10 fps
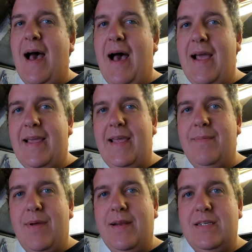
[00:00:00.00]
I
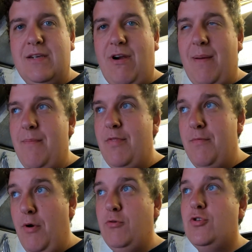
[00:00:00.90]
keep Instagram the
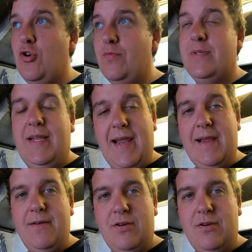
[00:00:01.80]
most up to date